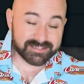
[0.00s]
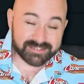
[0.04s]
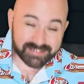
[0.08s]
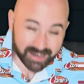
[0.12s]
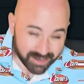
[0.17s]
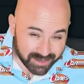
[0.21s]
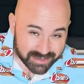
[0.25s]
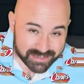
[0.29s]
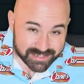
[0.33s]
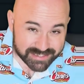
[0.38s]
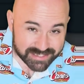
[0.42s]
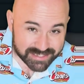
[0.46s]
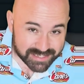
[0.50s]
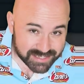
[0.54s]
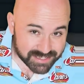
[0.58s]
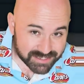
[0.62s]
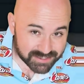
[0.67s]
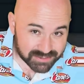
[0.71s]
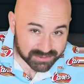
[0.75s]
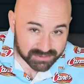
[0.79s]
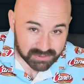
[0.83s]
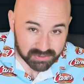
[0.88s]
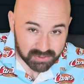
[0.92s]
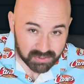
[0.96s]
Does
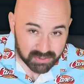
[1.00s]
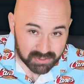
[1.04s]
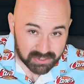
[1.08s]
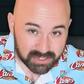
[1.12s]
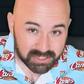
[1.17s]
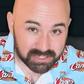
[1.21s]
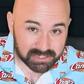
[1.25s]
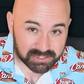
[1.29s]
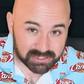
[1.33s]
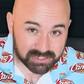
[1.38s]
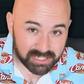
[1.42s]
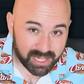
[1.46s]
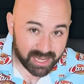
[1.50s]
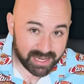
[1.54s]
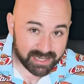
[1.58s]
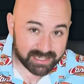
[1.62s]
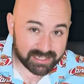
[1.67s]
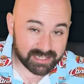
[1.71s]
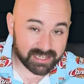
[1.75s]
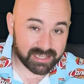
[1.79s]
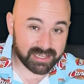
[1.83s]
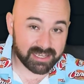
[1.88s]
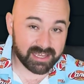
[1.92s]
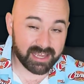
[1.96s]
it look
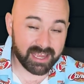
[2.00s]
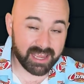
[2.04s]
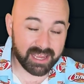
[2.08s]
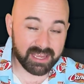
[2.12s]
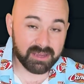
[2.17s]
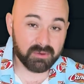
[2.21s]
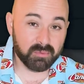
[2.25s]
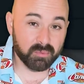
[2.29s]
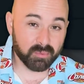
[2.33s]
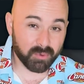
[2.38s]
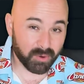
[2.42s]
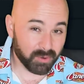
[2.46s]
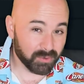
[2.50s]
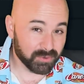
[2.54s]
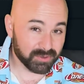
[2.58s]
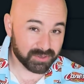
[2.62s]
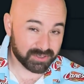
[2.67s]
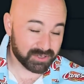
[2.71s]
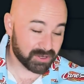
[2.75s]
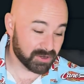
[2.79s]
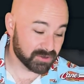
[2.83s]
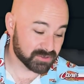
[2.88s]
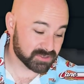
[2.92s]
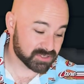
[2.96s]
like a roller
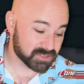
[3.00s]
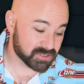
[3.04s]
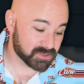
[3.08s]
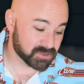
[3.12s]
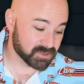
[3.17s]
coaster